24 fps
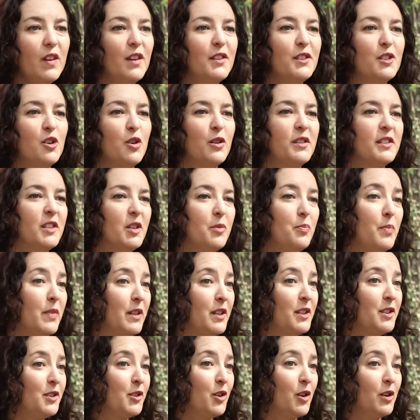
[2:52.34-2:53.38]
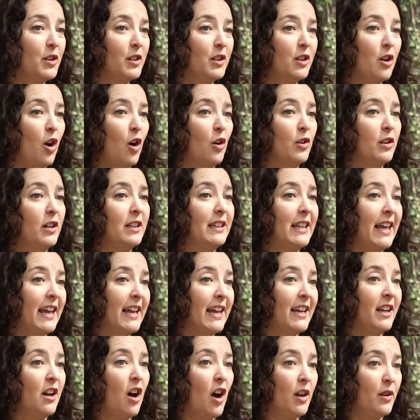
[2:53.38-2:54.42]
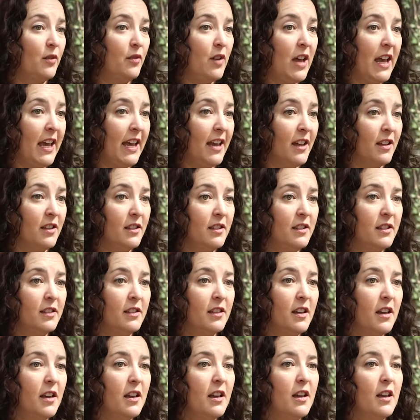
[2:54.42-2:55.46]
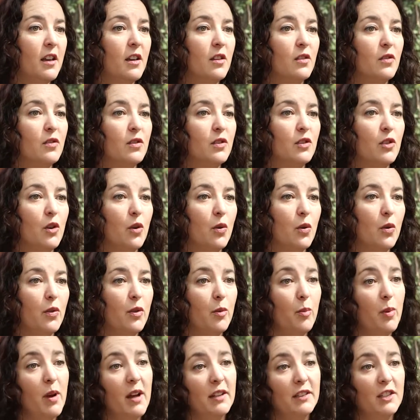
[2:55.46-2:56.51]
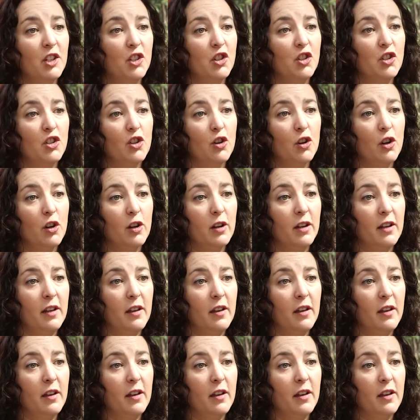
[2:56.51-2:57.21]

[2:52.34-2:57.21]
So it's administered called a laying on of hands. So the practitioner